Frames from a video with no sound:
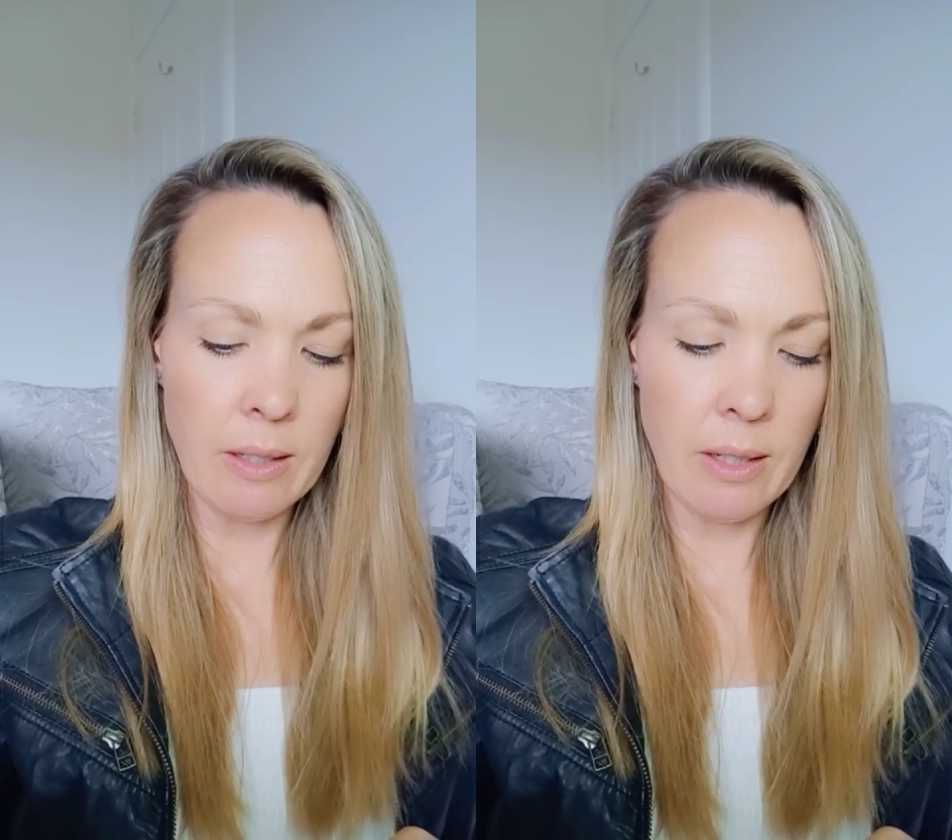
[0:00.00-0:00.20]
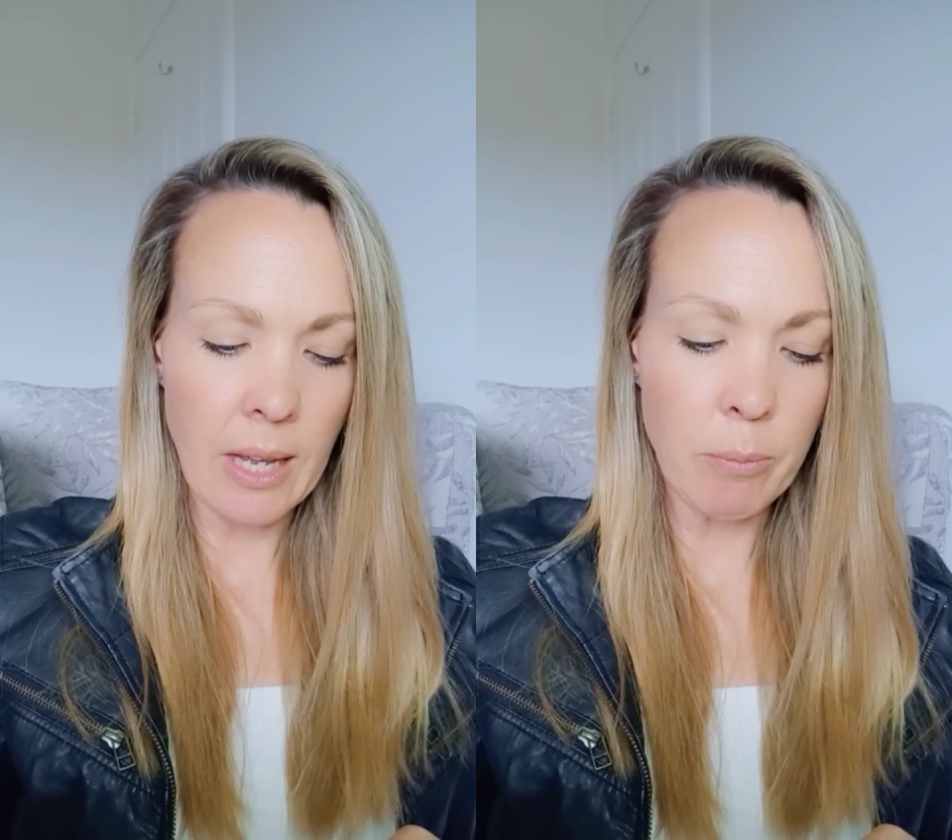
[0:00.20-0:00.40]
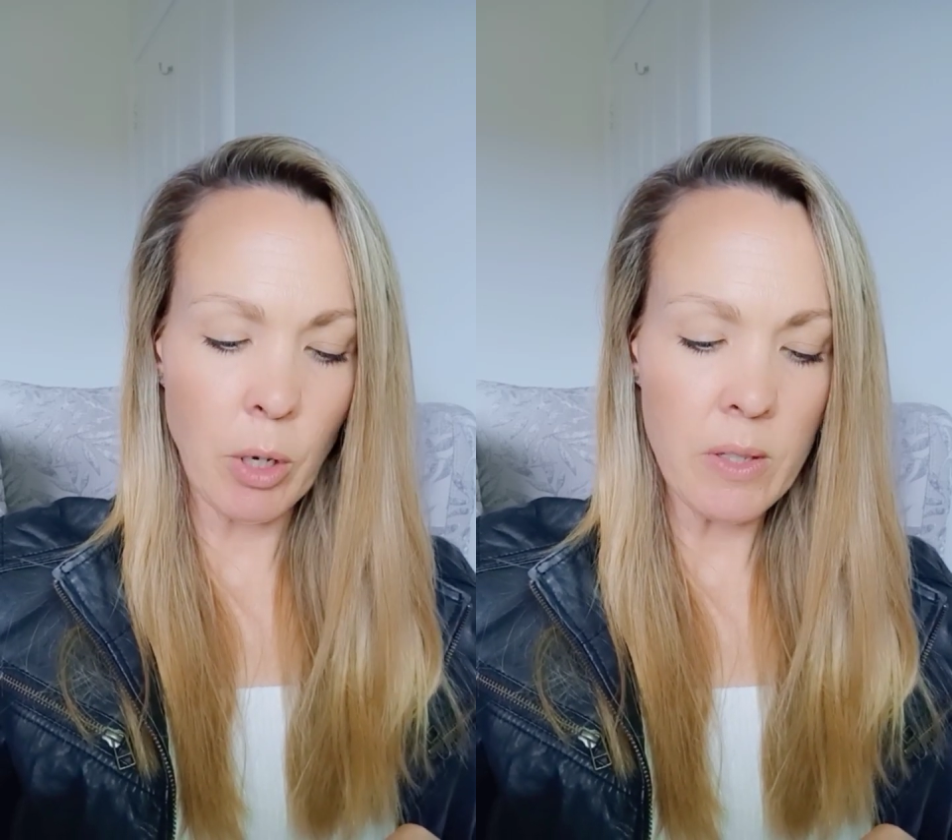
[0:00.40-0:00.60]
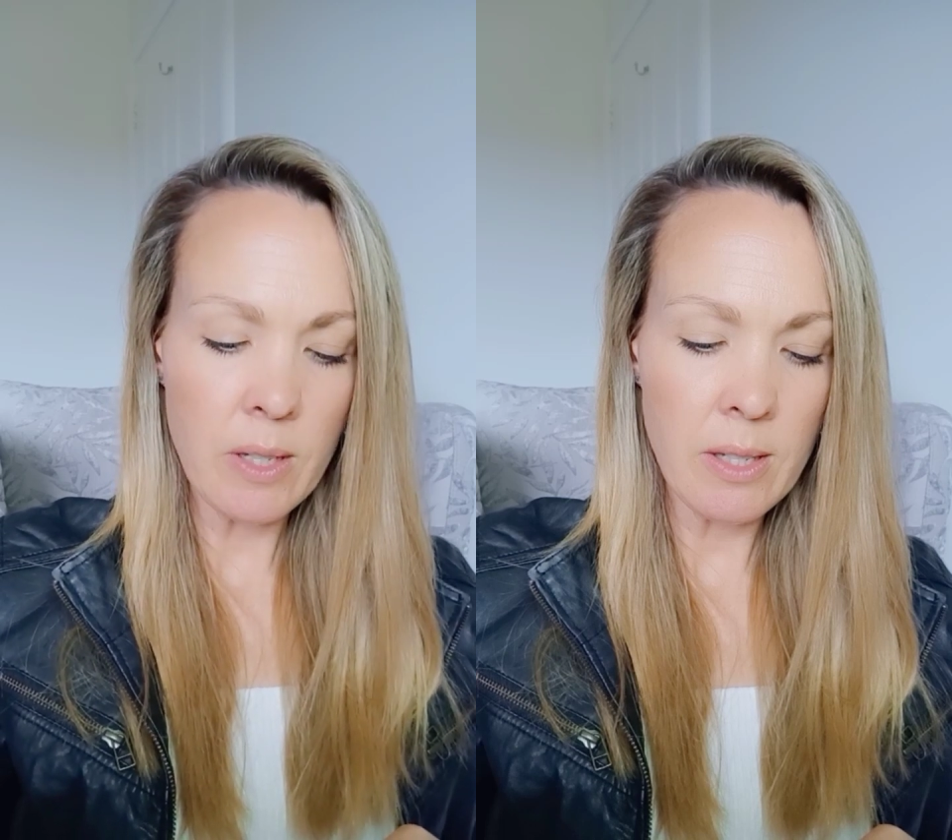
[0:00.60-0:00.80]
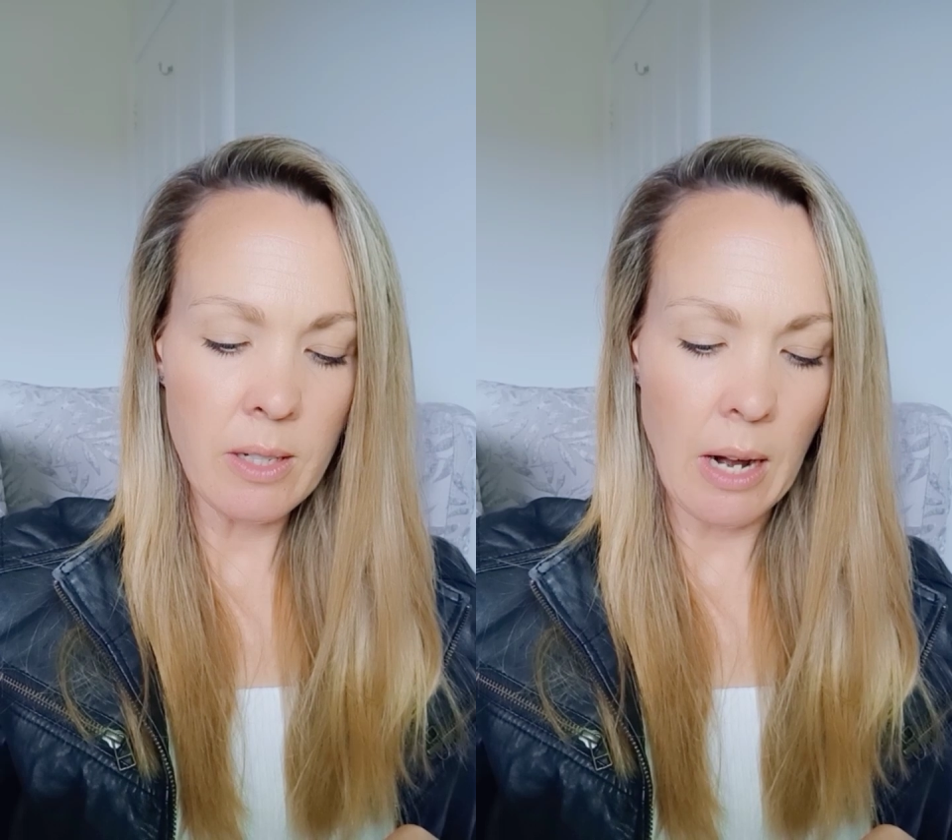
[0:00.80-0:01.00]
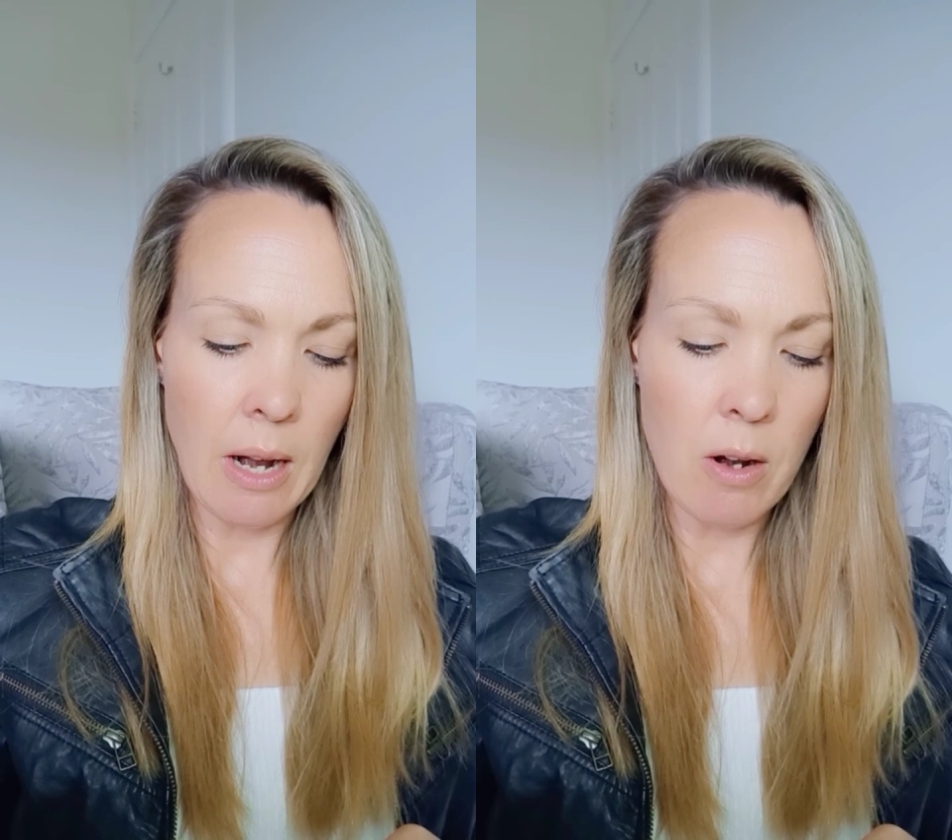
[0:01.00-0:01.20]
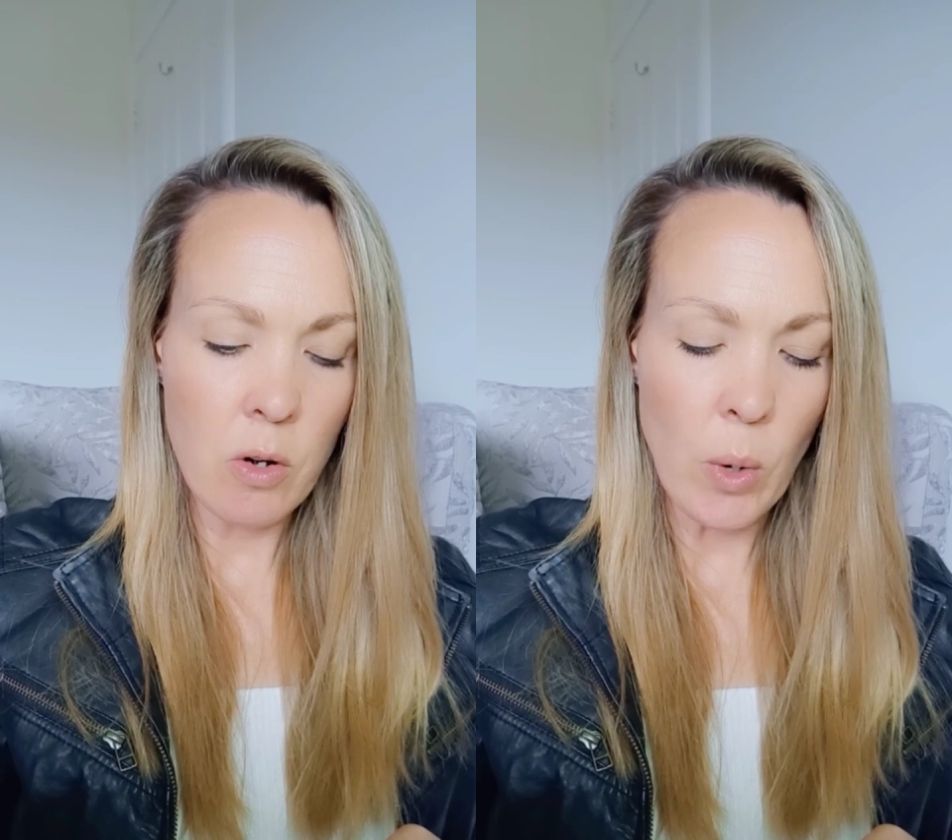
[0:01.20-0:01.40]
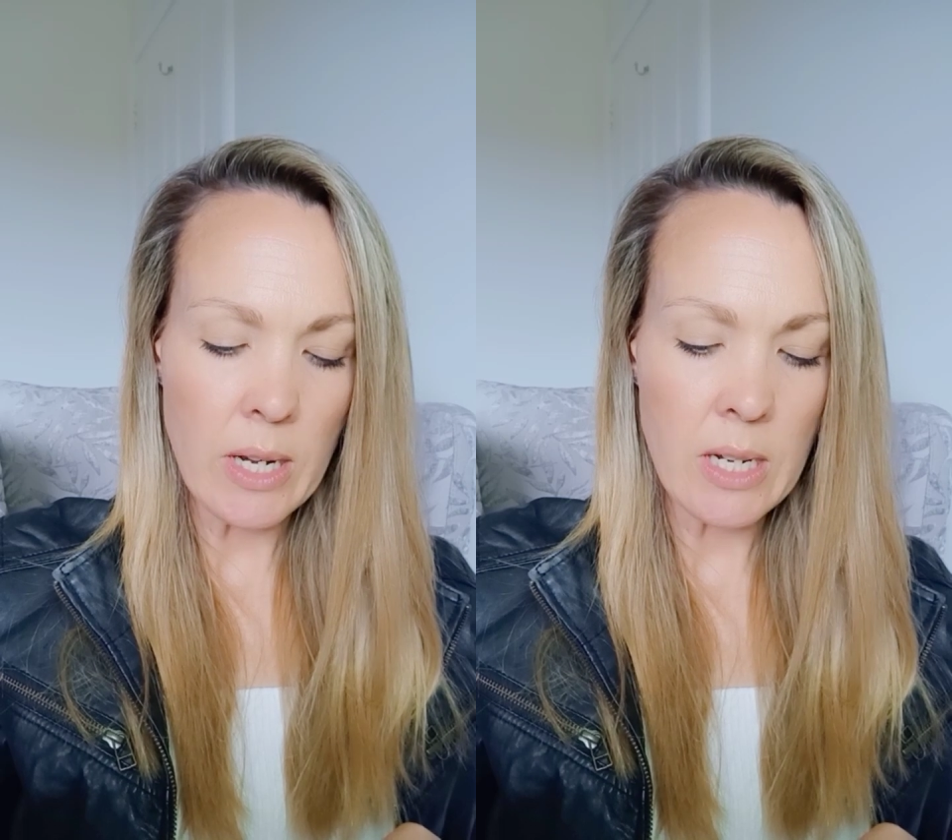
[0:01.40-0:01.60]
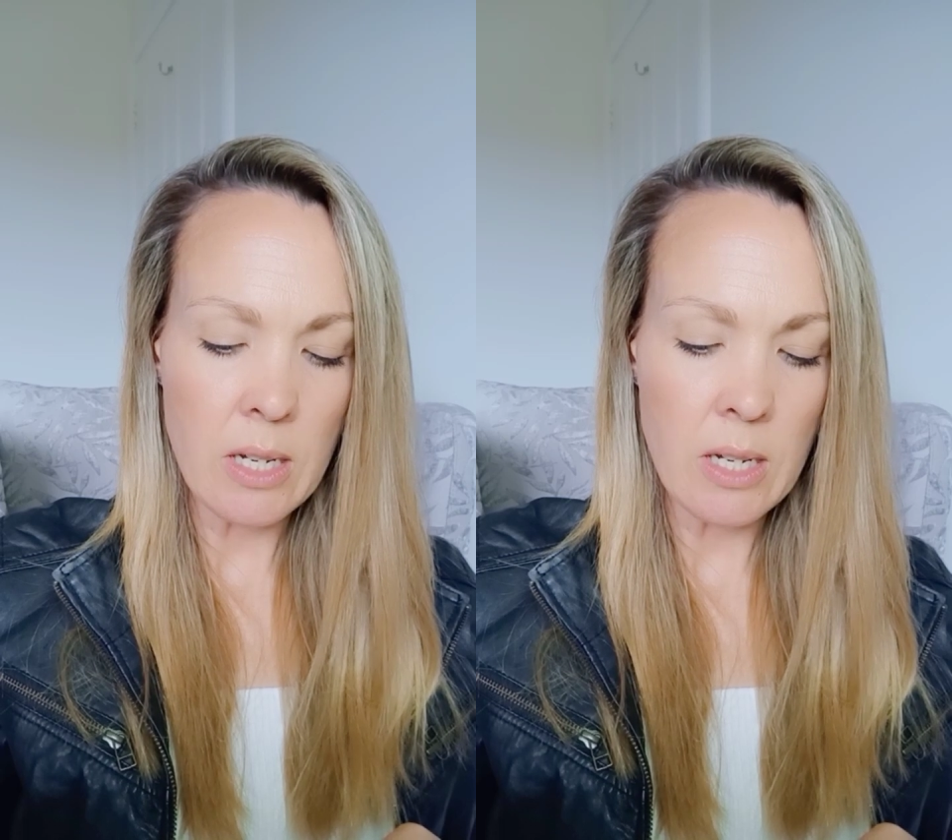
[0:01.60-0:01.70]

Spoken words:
And Moses and Aaron went